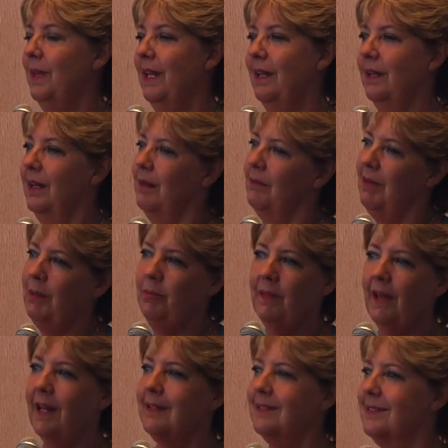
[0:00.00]
then maybe
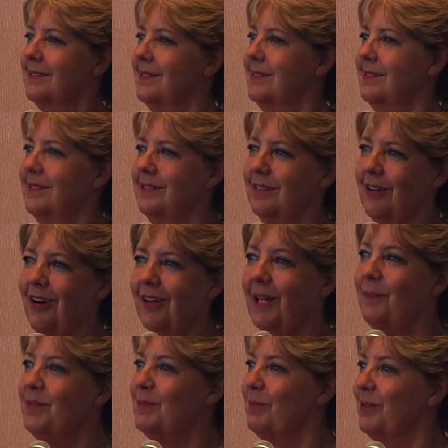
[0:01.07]
that's all
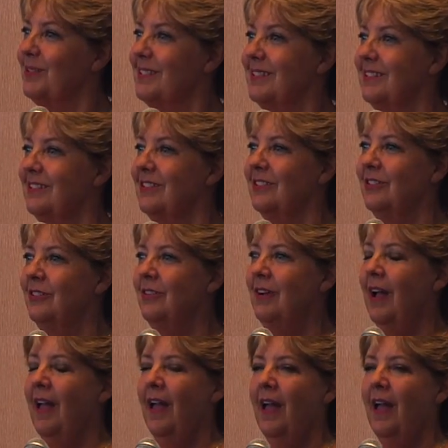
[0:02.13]
I'm supposed to do.